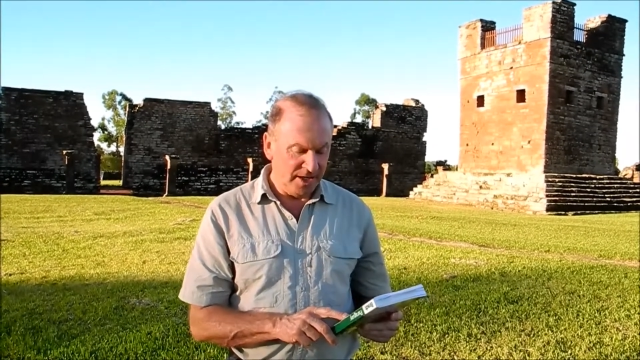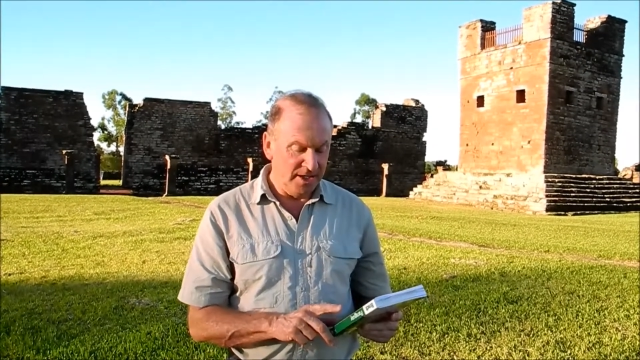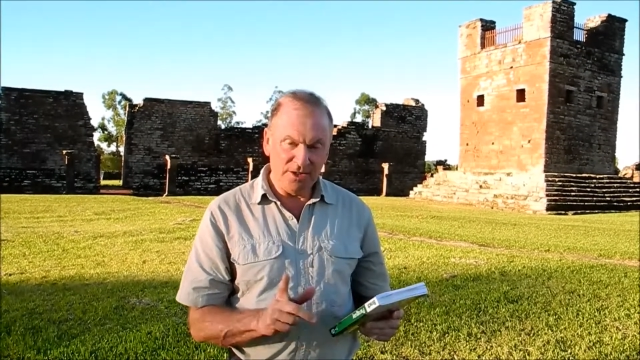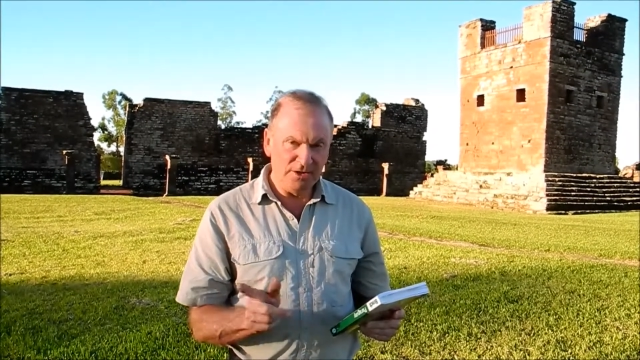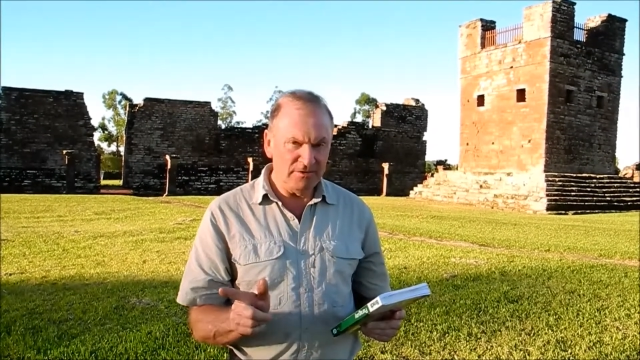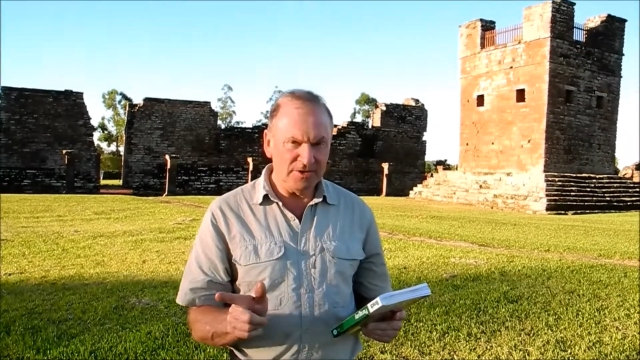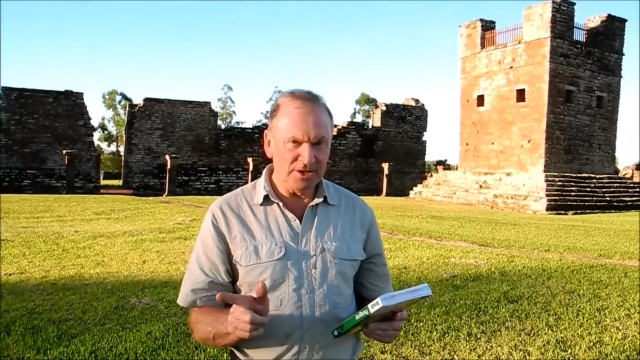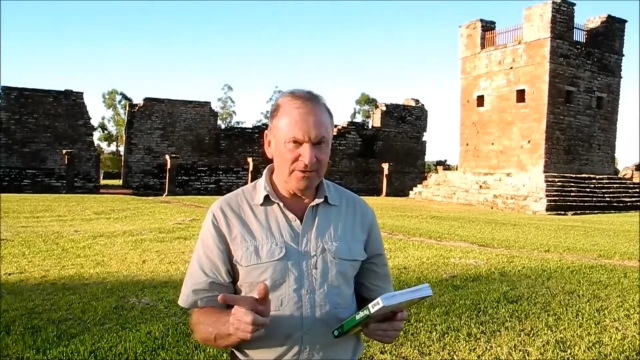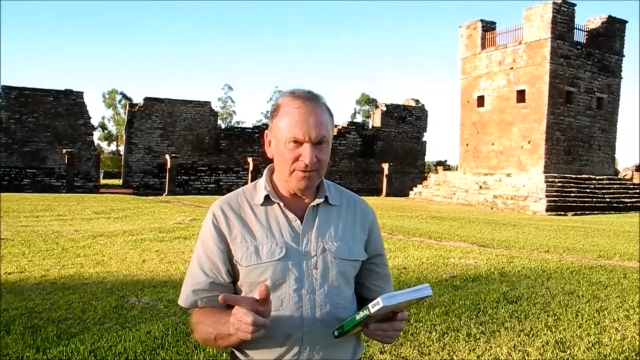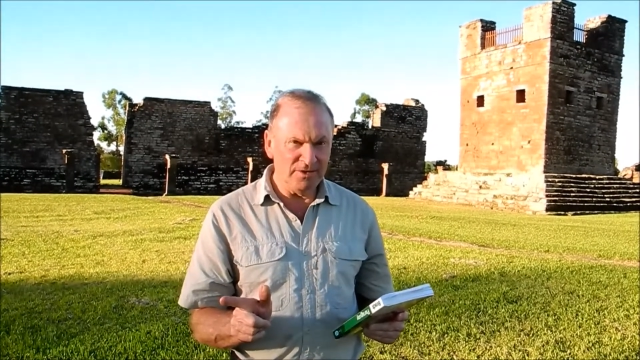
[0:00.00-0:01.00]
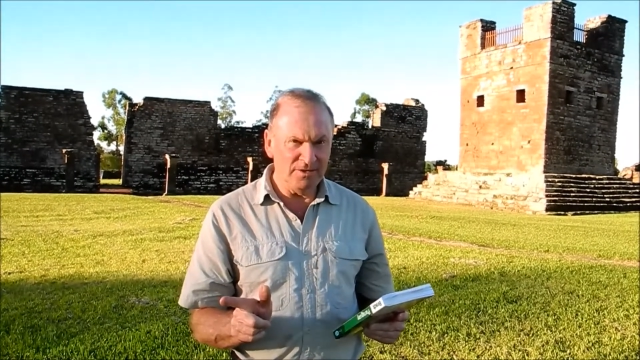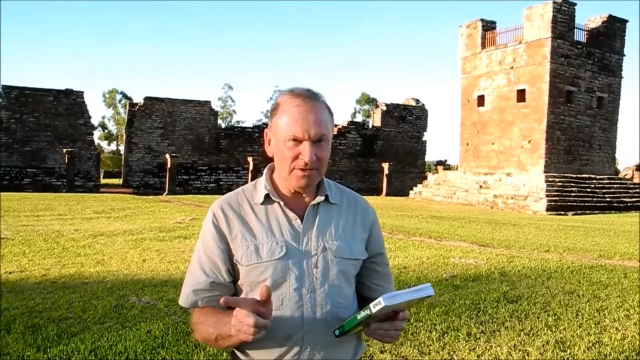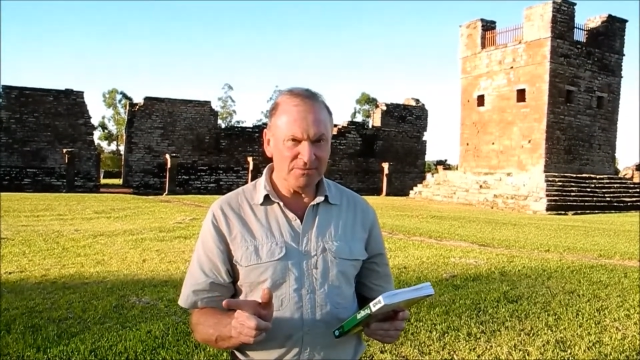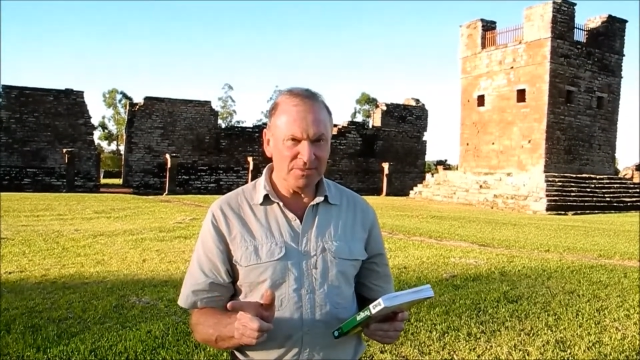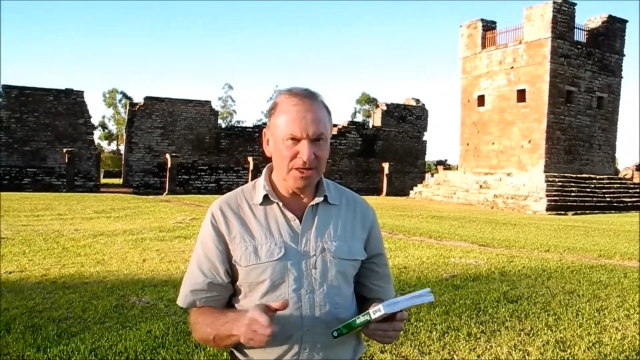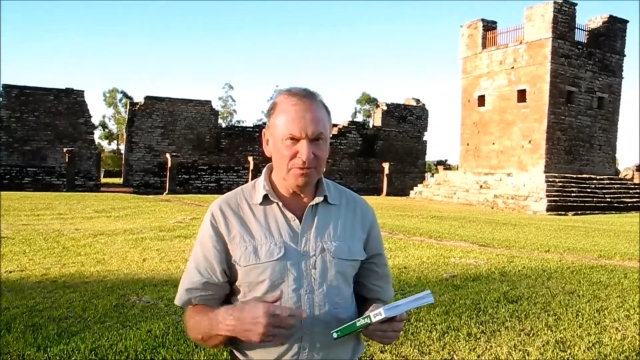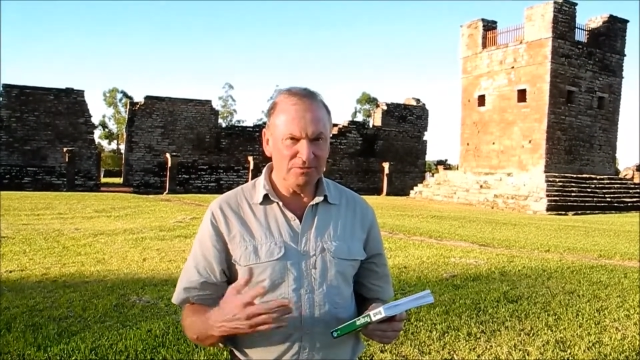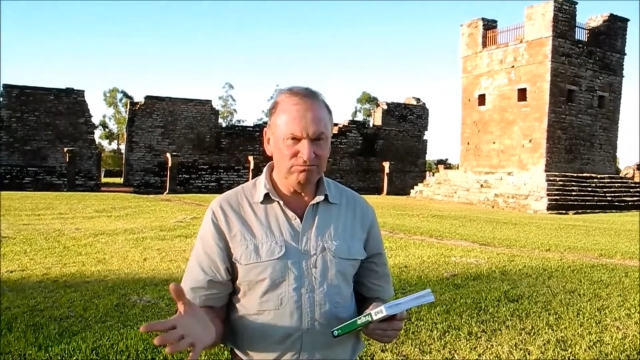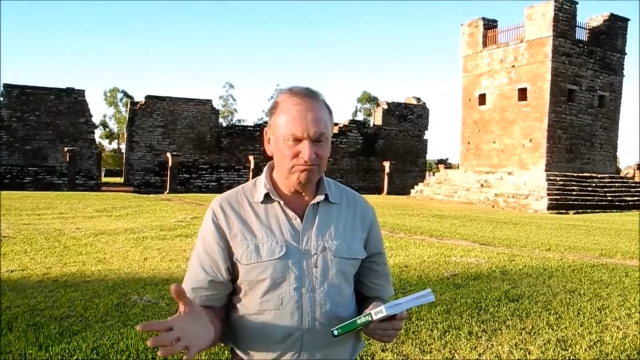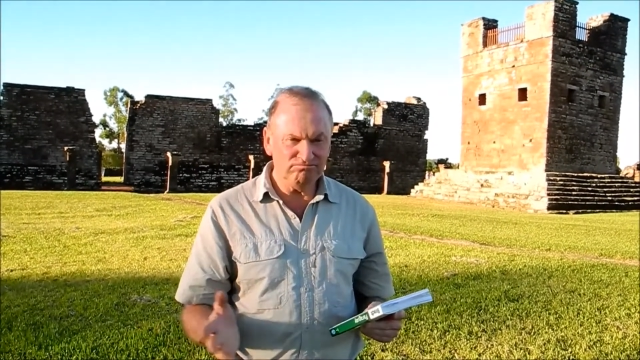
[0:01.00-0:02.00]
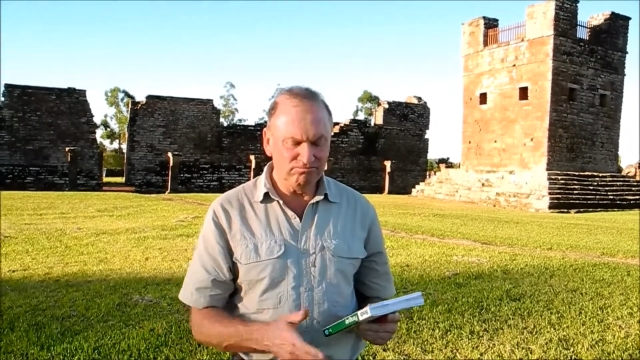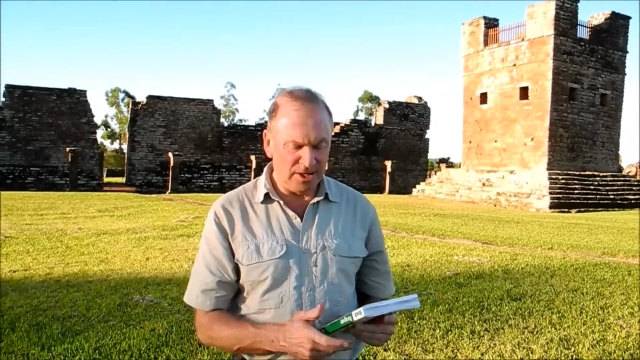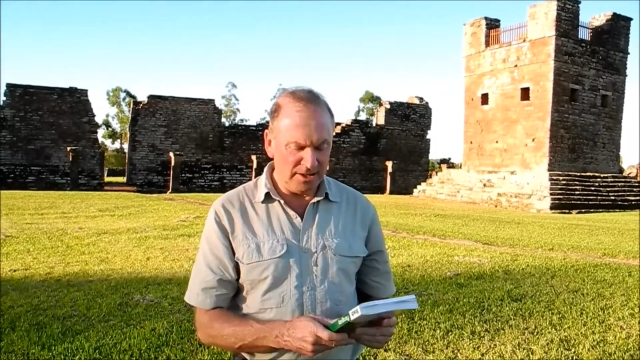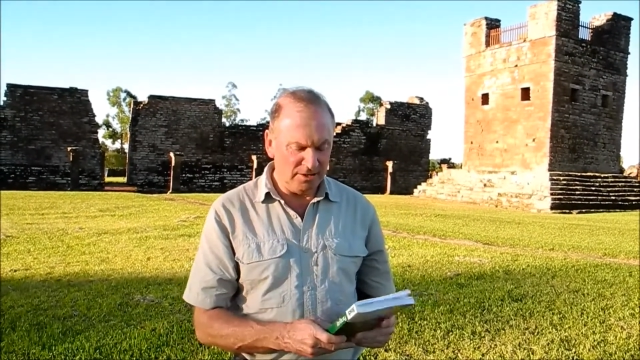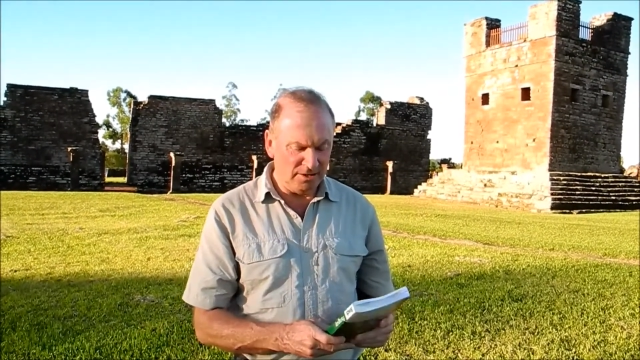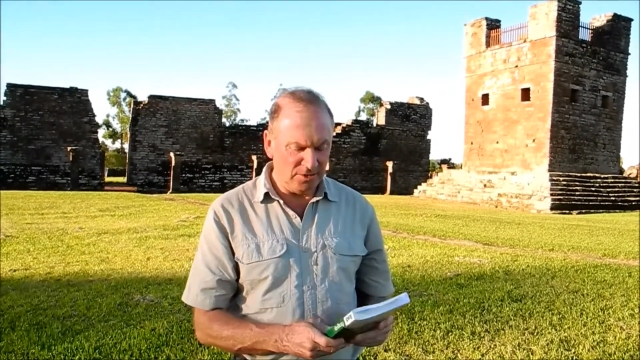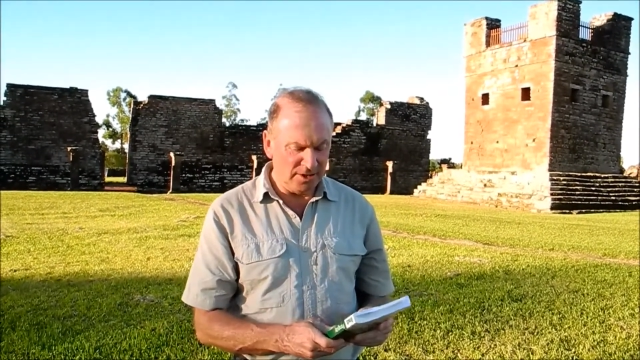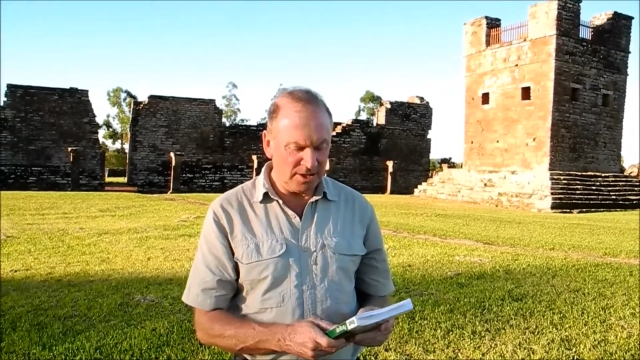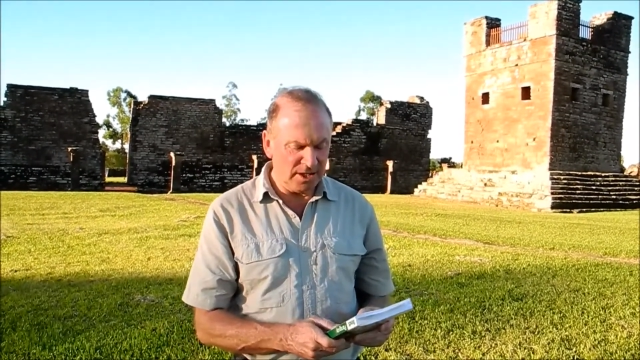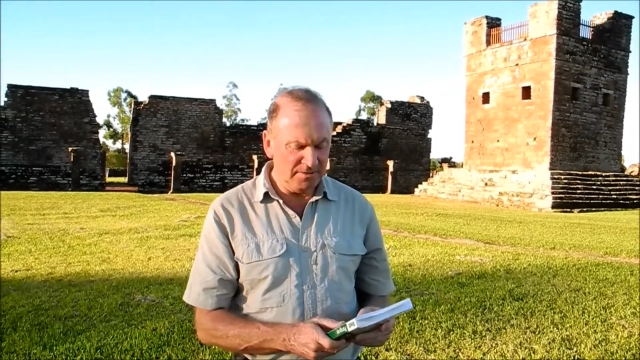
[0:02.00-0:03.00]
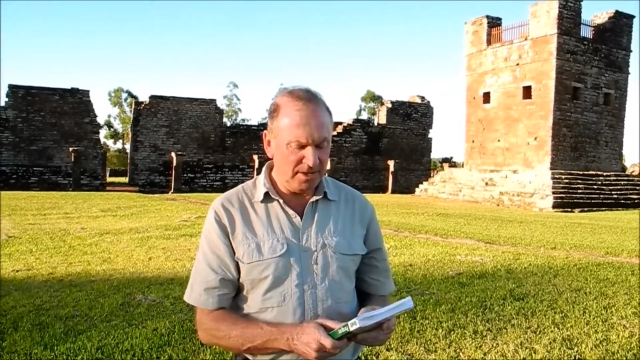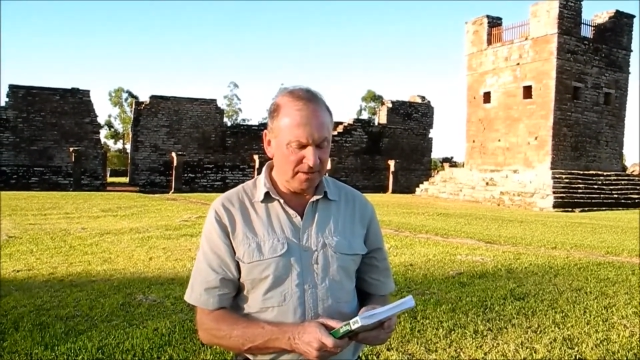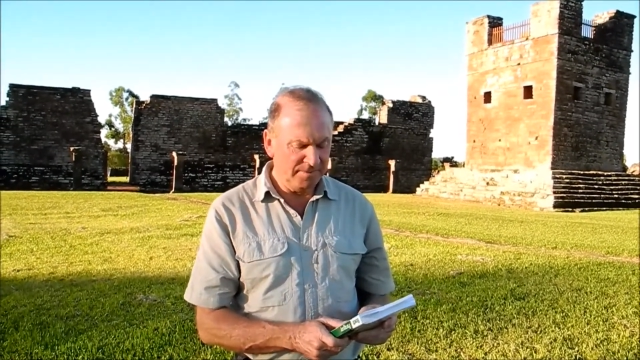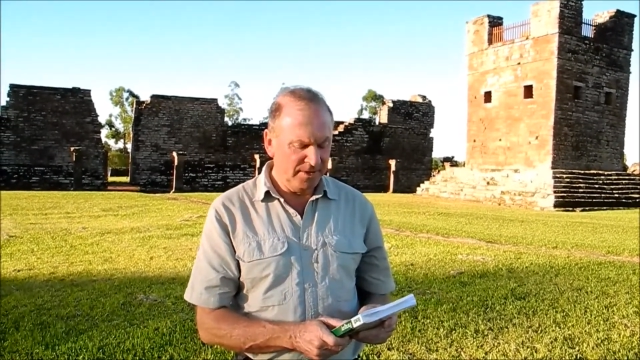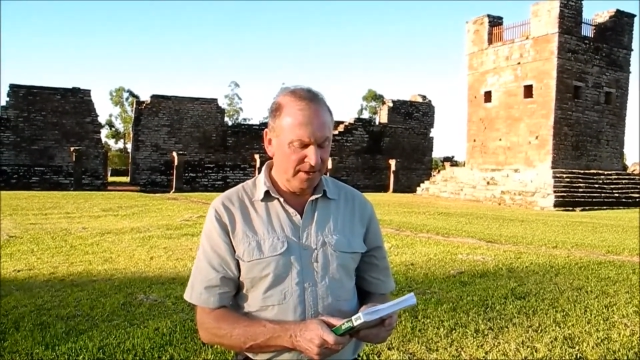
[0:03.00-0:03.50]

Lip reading: I don't know if it's overlooked. People might not want to come here.